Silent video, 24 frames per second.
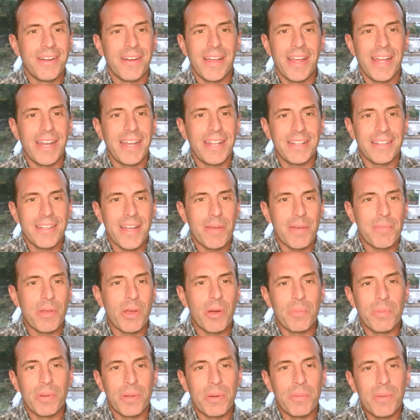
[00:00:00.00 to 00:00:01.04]
Anytime they
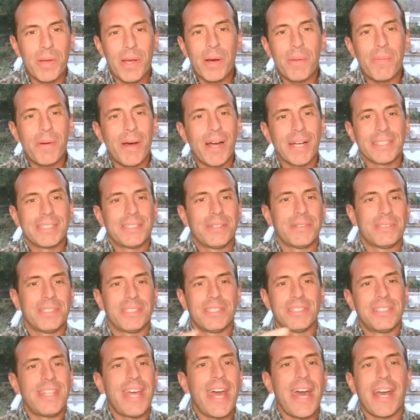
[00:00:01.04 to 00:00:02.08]
opened their mailbox, there was a
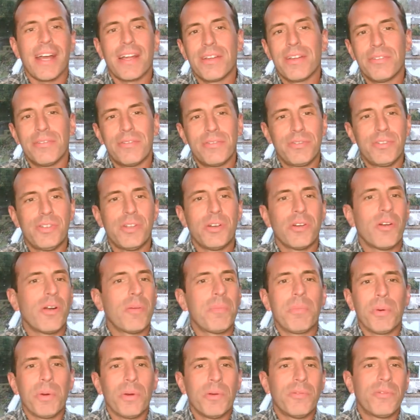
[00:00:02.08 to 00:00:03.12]
stack of you're
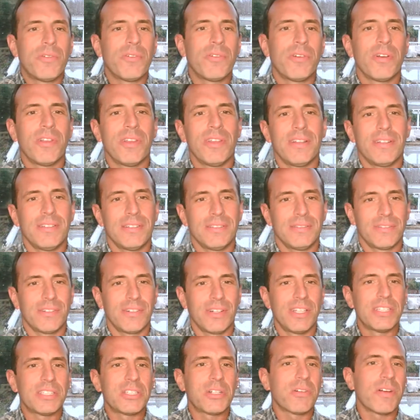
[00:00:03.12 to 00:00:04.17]
approved for
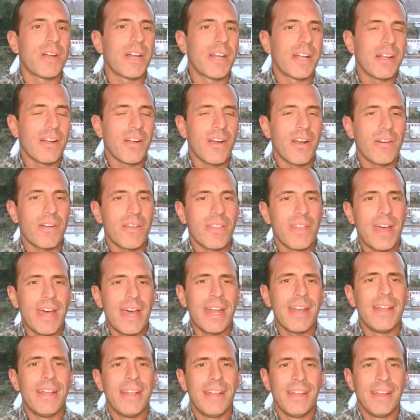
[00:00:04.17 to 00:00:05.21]
this credit card or
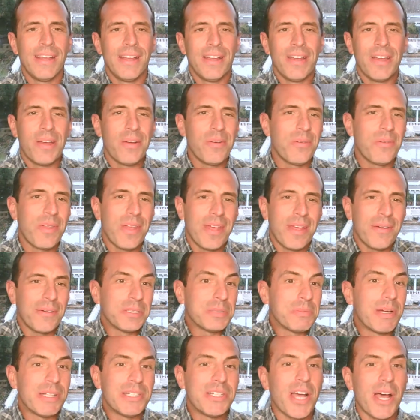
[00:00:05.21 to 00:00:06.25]
that. And that
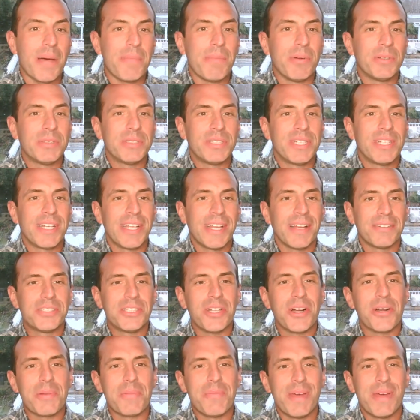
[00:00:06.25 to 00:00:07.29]
was my job. I was sending out
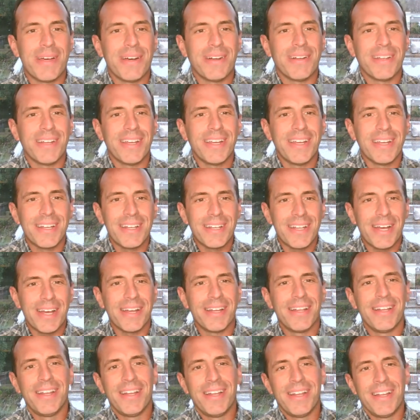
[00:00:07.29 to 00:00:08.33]
junk mail, and
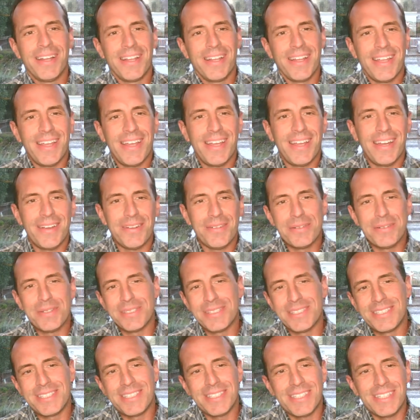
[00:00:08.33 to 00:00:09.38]
it
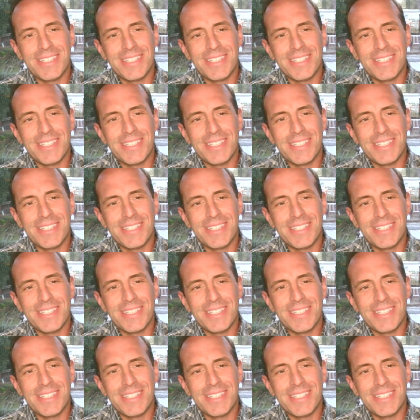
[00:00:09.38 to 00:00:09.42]
was